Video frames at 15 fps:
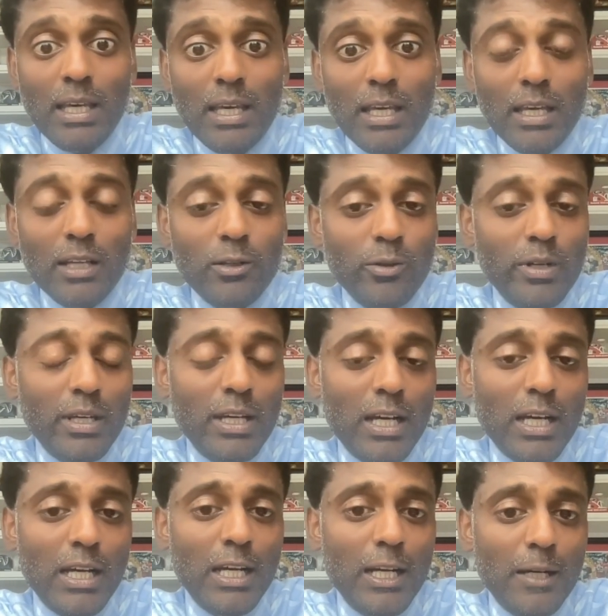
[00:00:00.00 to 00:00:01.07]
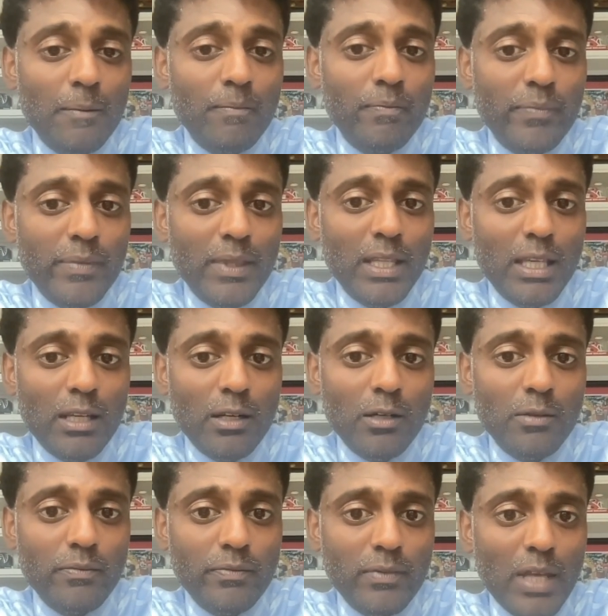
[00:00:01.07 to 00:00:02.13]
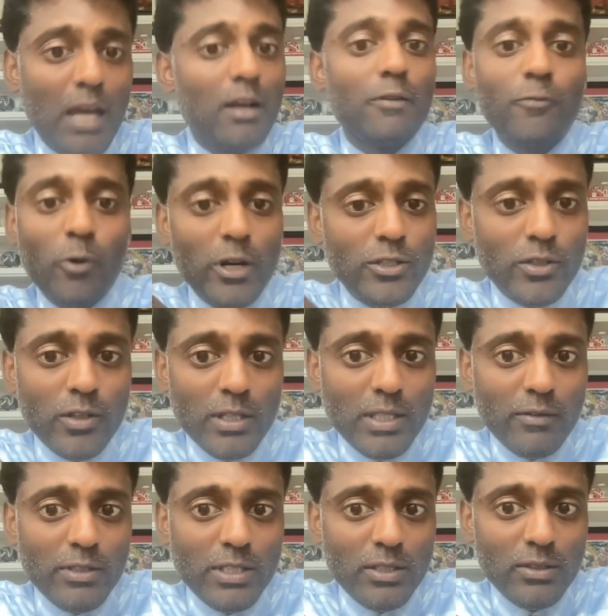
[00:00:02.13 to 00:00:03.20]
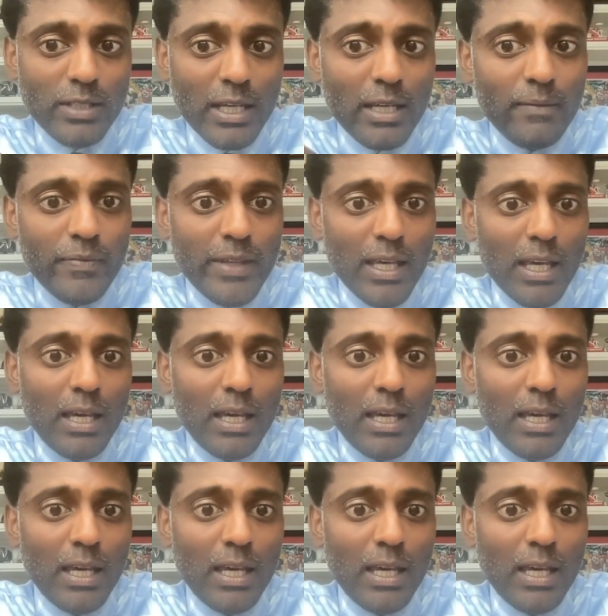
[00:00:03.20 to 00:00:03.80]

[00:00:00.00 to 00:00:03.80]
including, our 4 extra thoughts every single day,